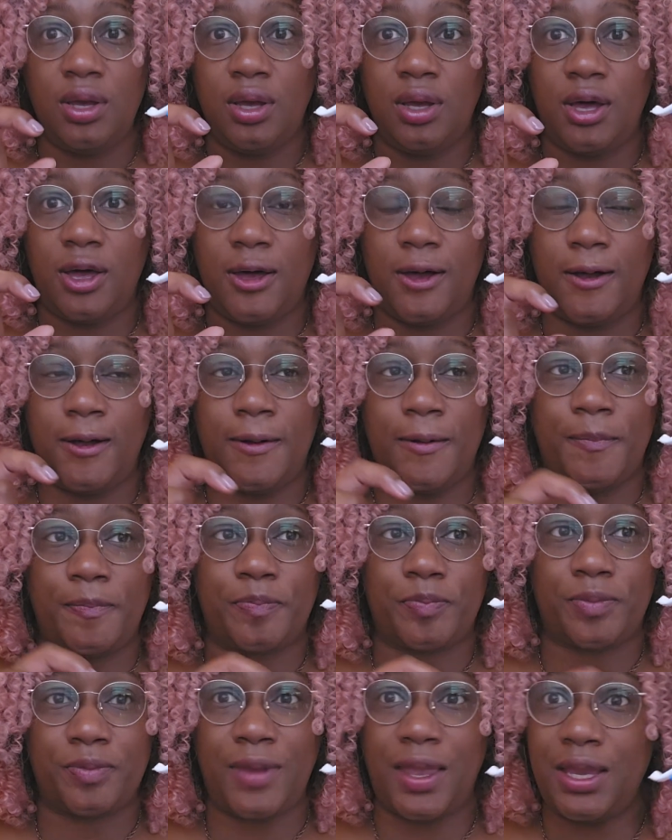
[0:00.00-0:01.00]

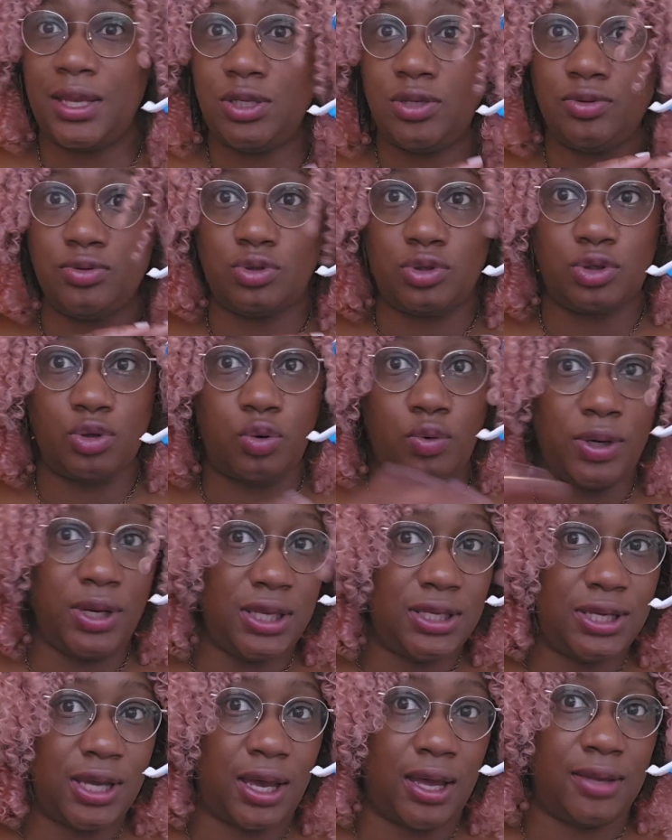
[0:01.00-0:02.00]
they can do
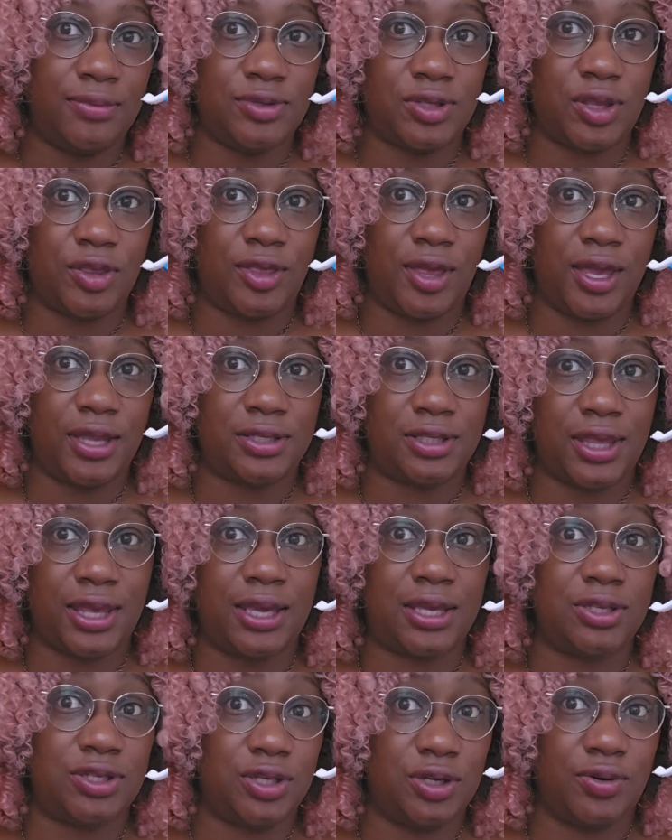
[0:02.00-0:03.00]
20 times the things that they
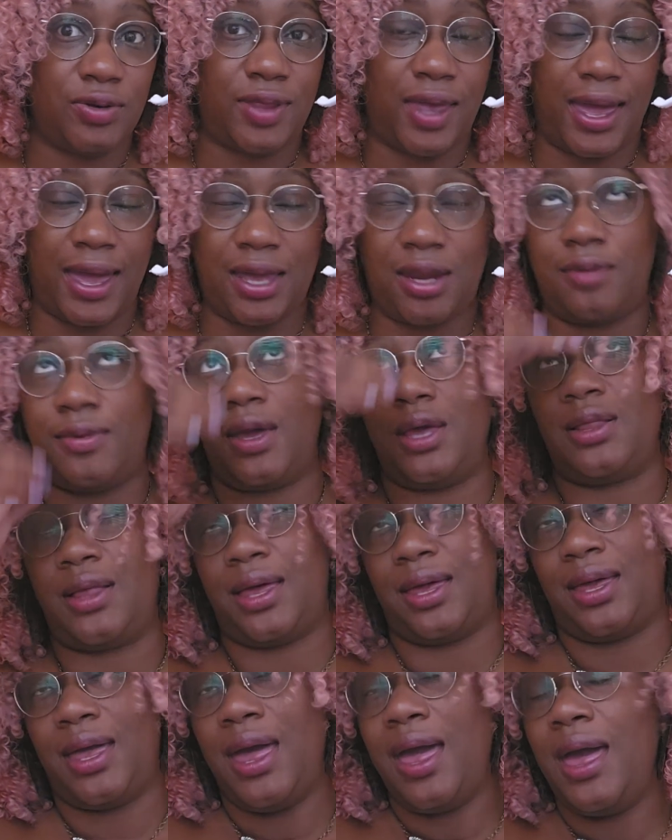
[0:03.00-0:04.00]
can do in the
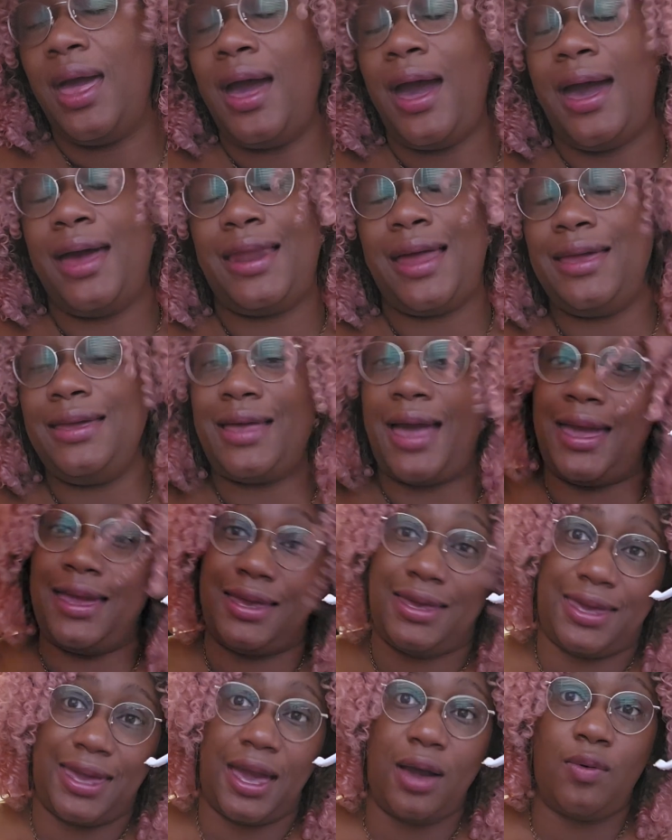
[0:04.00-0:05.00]
anime. And I
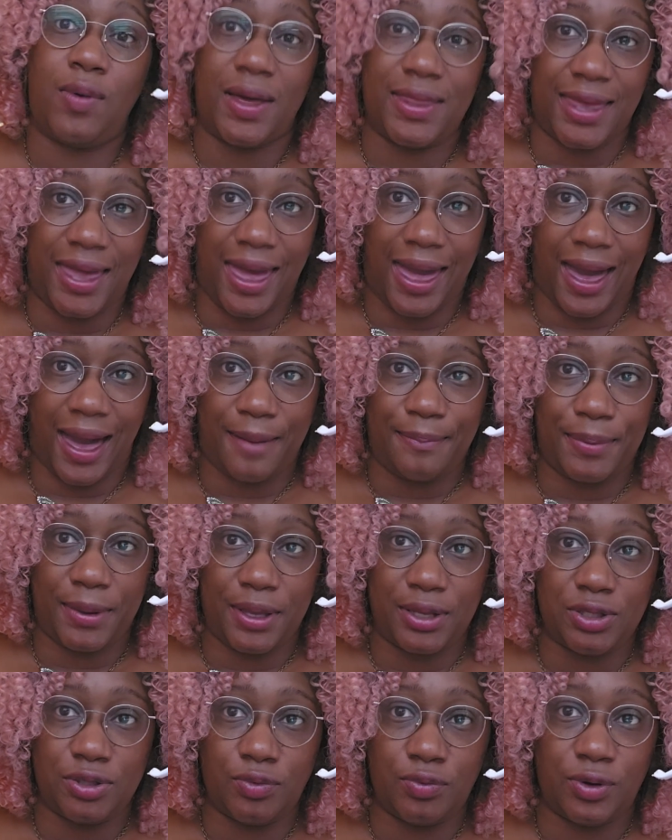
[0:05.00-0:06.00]
get why that
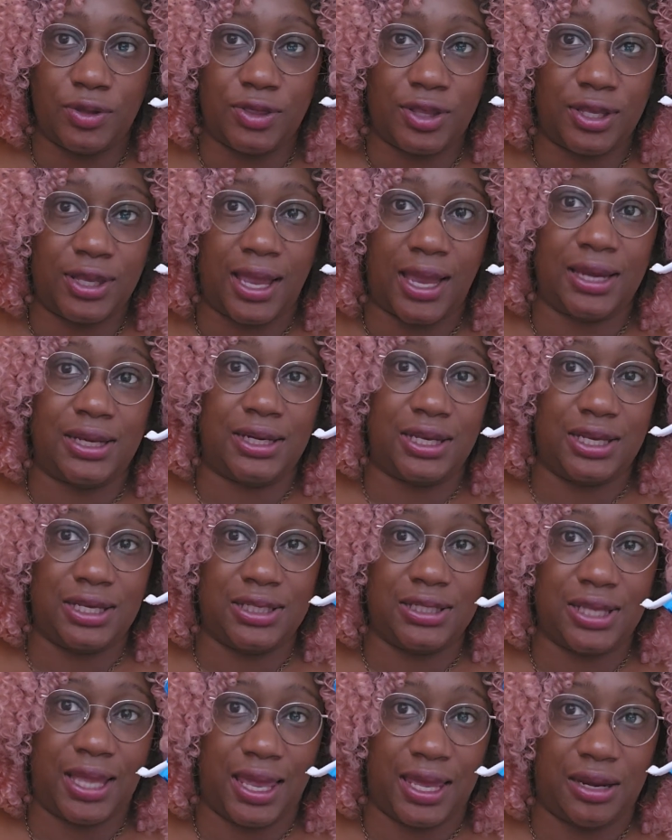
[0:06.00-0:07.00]
happened with the
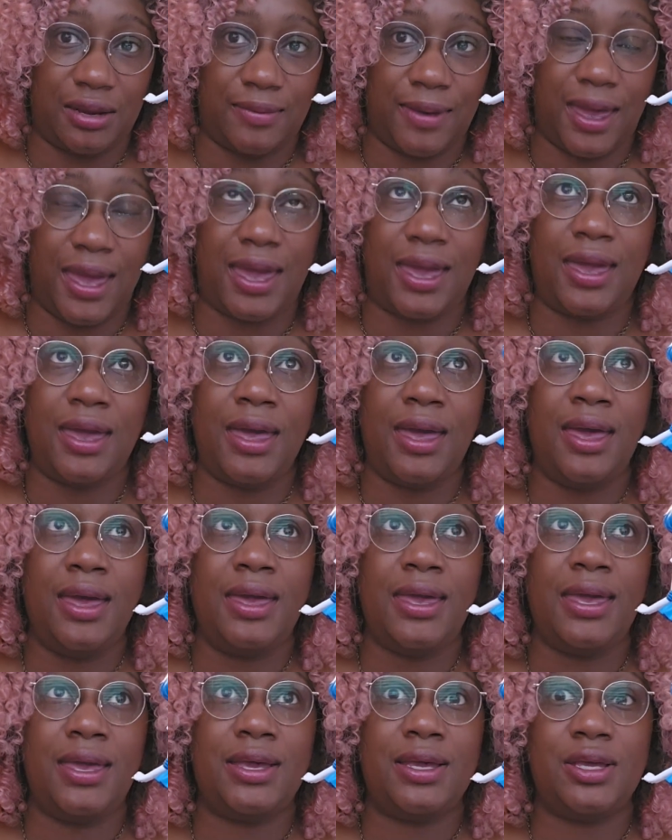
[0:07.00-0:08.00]
90s anime
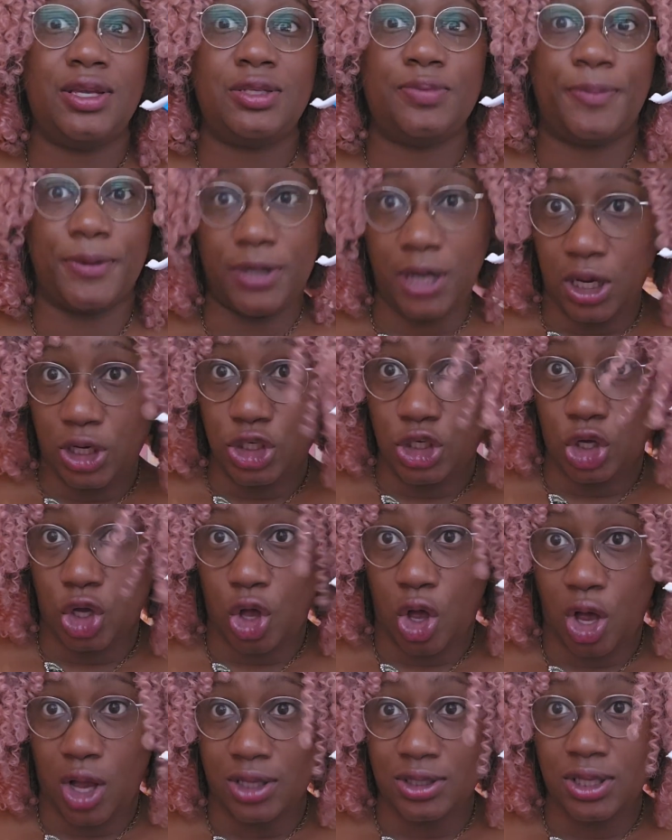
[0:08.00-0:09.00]
is production
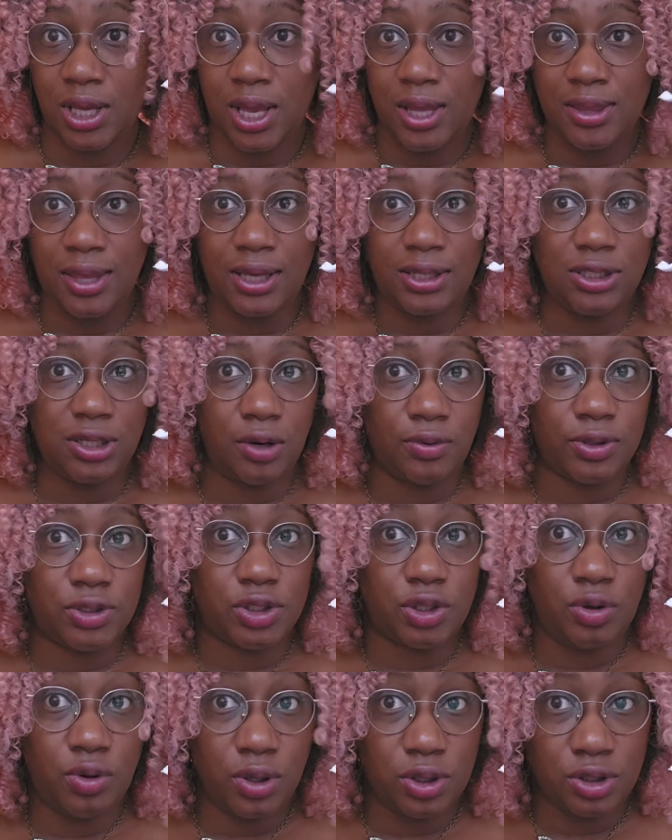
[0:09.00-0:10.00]
costs. That show was
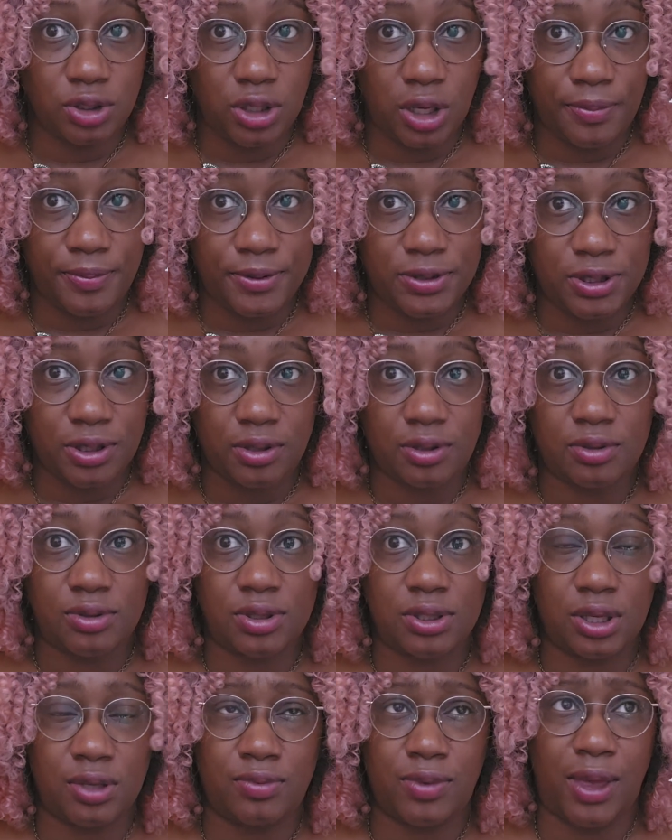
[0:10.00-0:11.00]
200
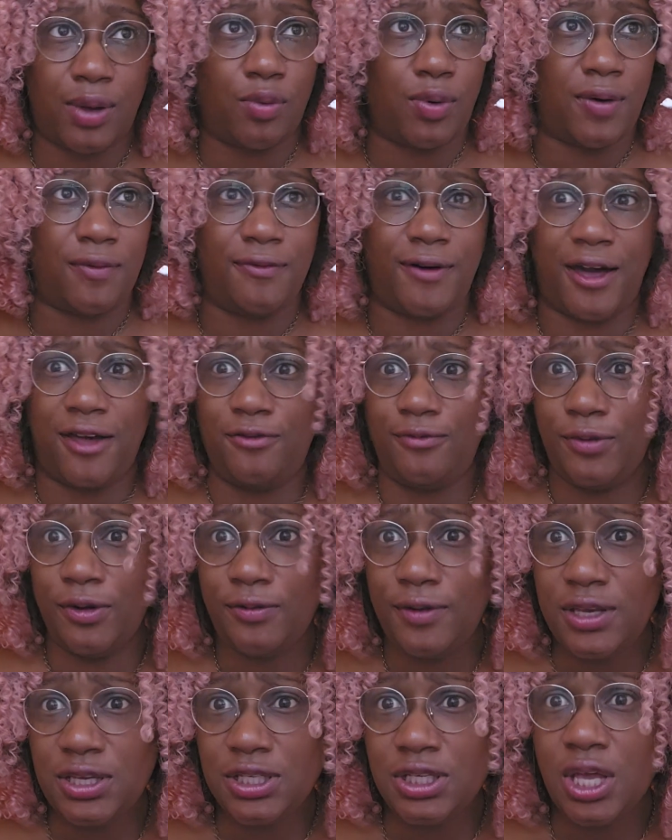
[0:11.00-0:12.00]
episodes and like what, 5
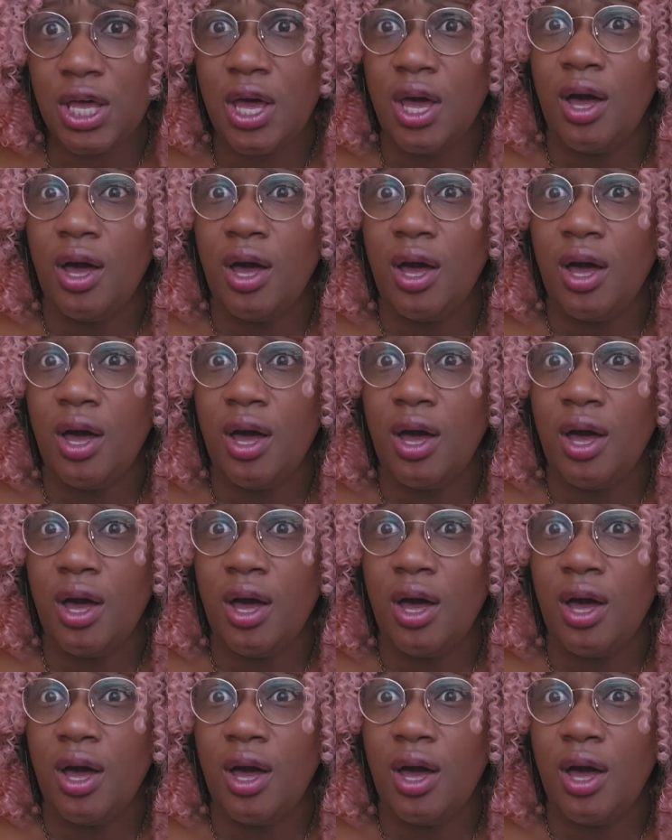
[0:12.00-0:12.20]
movies?